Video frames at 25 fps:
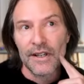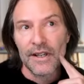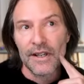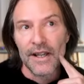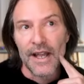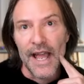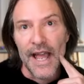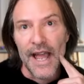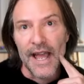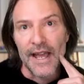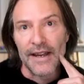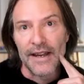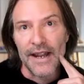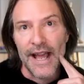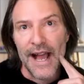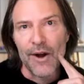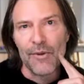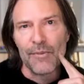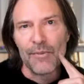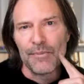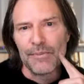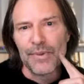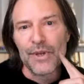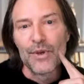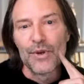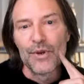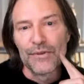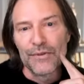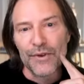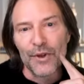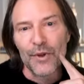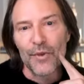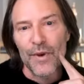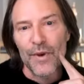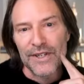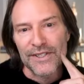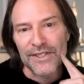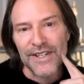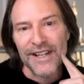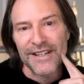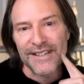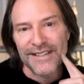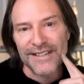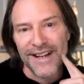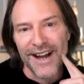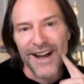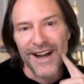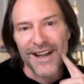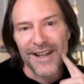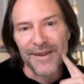And how beautiful it was that
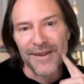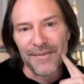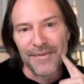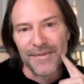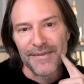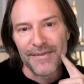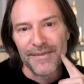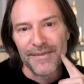time,